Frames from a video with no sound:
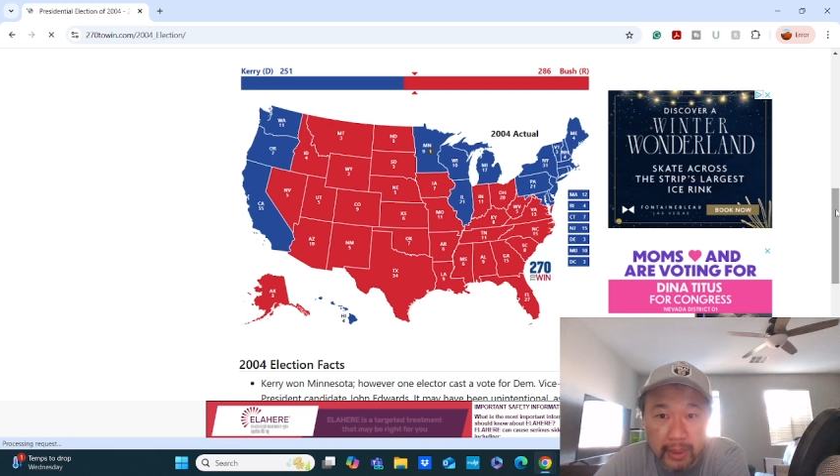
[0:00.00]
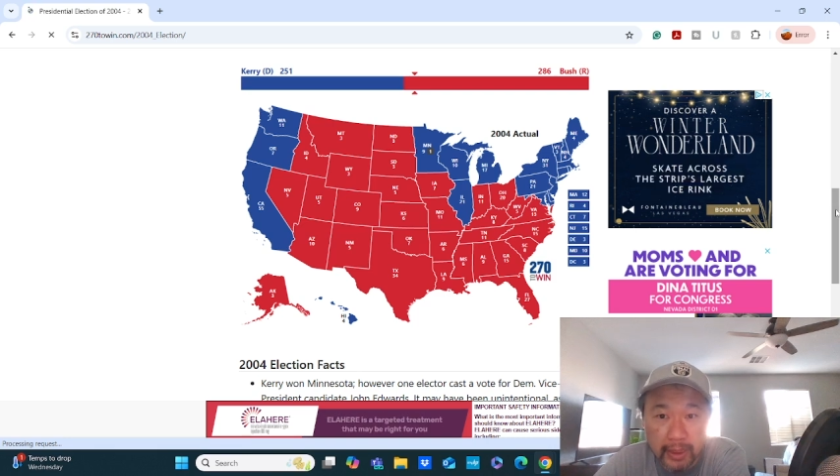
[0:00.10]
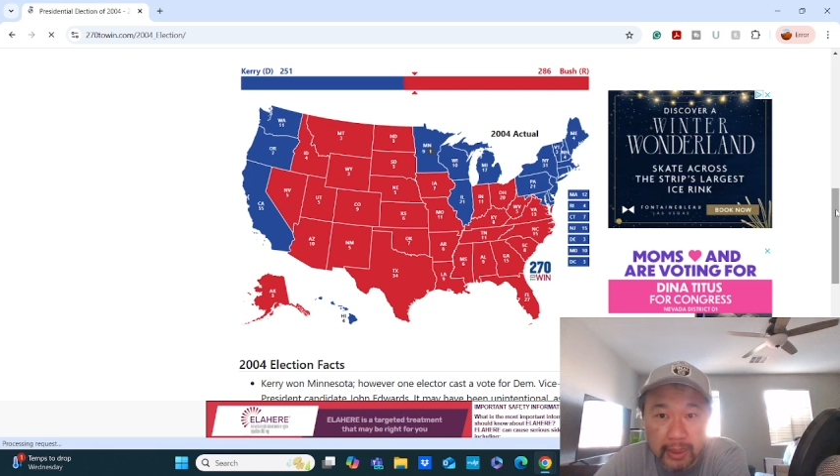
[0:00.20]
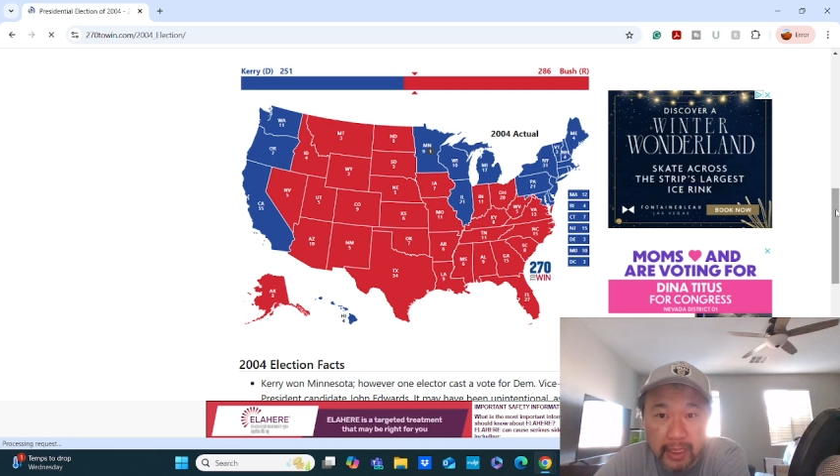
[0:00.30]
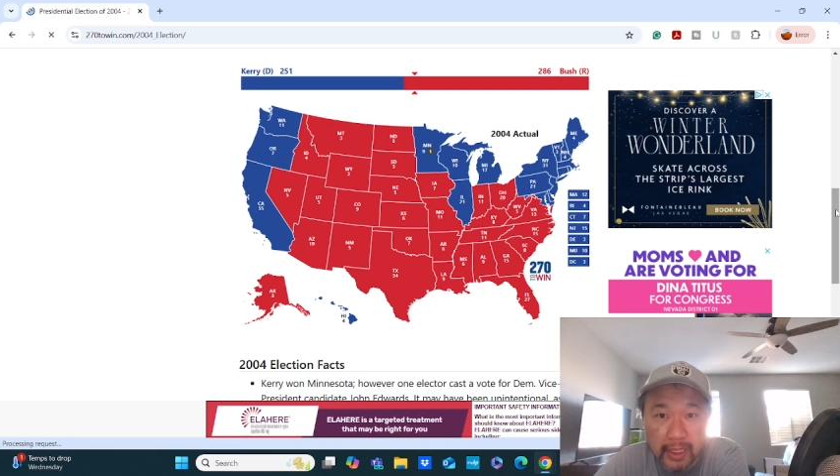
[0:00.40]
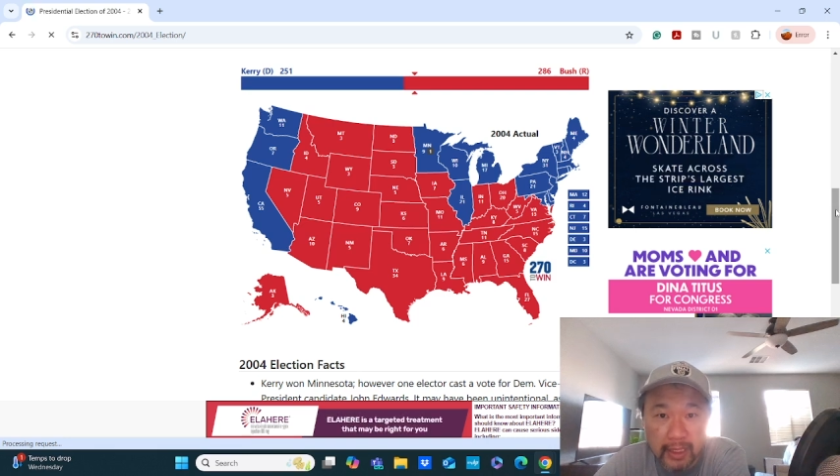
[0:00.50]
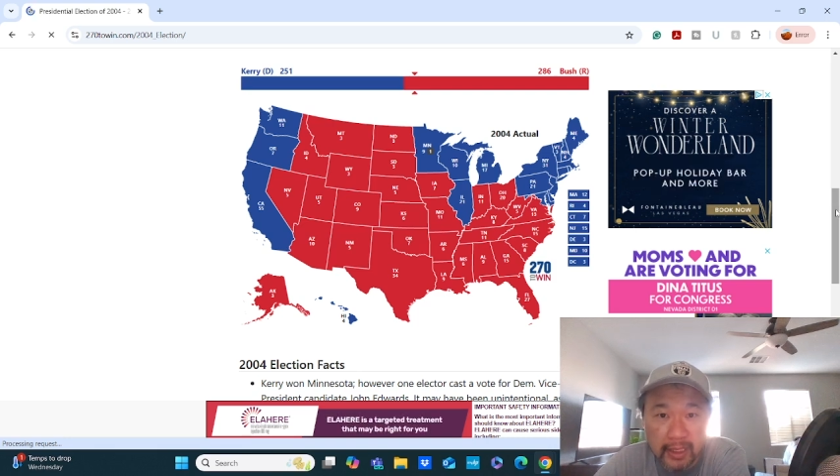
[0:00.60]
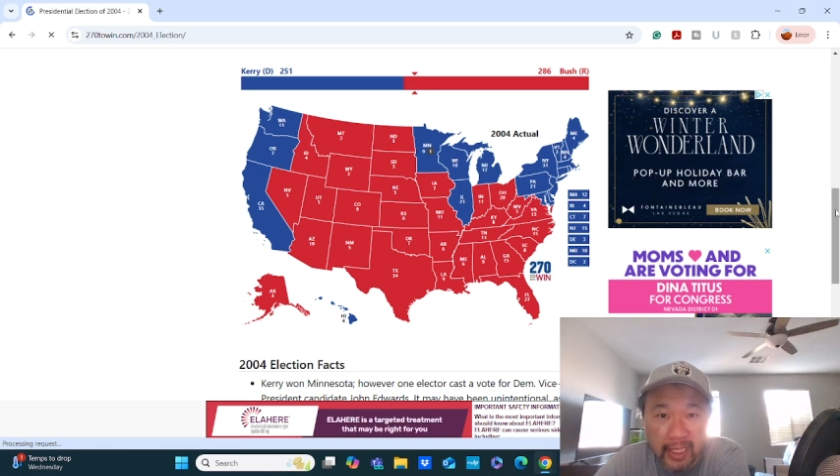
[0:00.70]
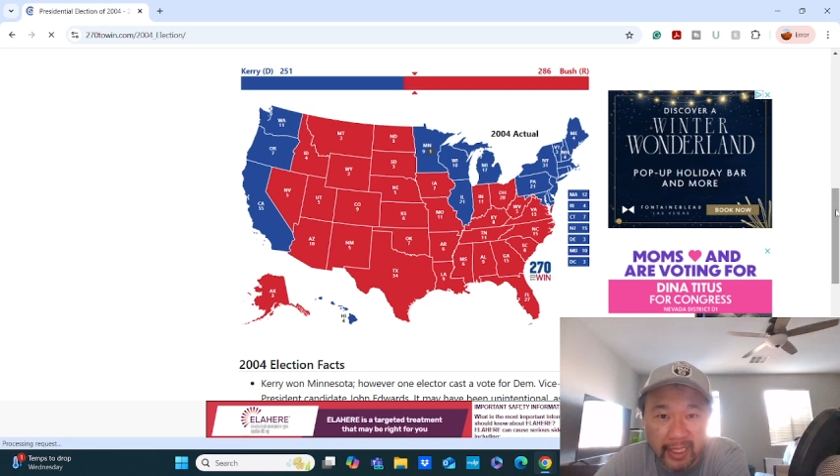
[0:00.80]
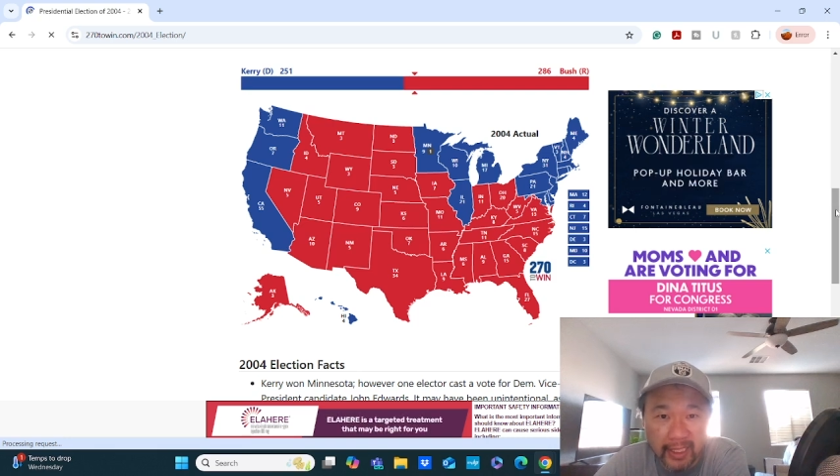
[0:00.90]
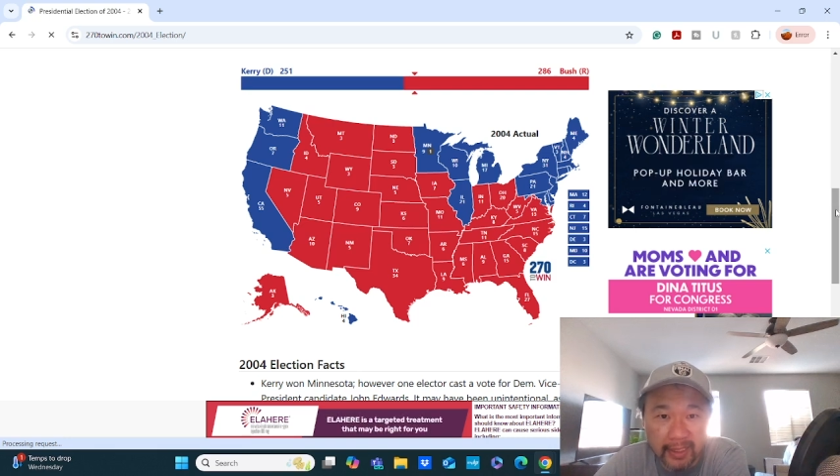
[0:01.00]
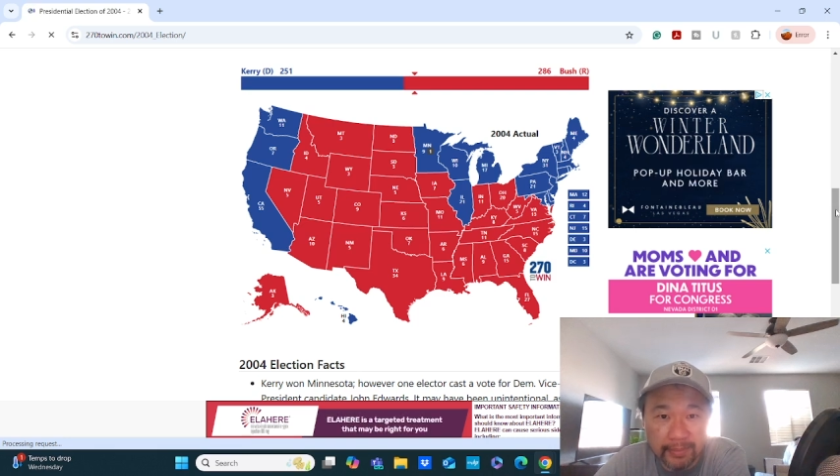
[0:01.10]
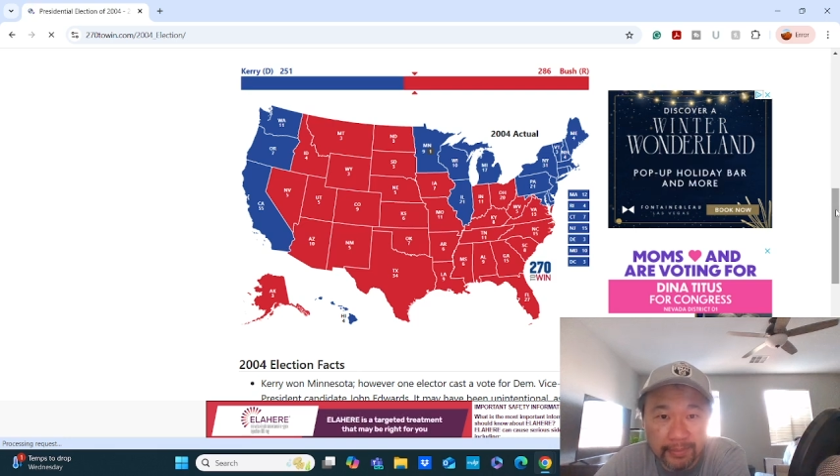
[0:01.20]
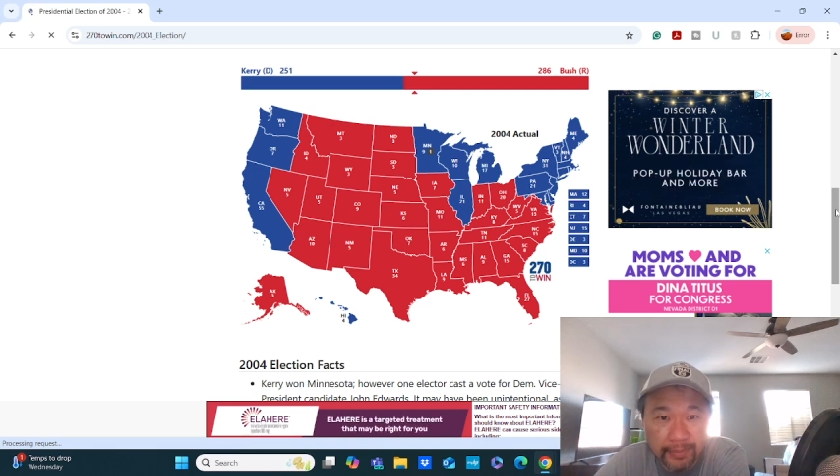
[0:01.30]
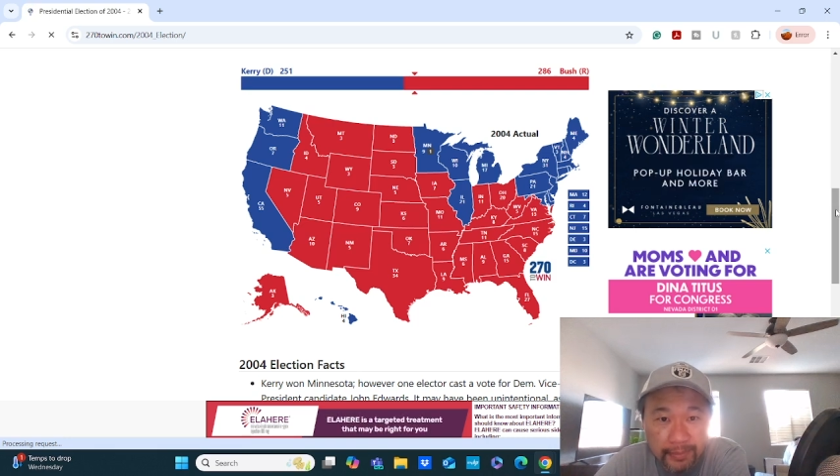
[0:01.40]
was
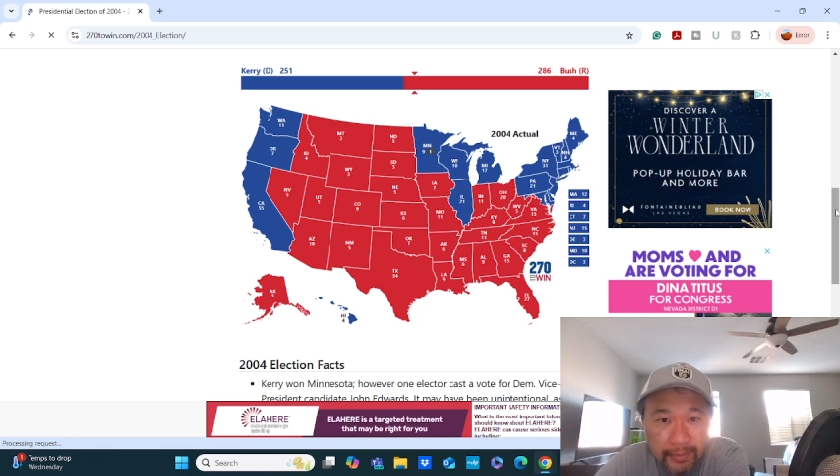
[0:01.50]
taken.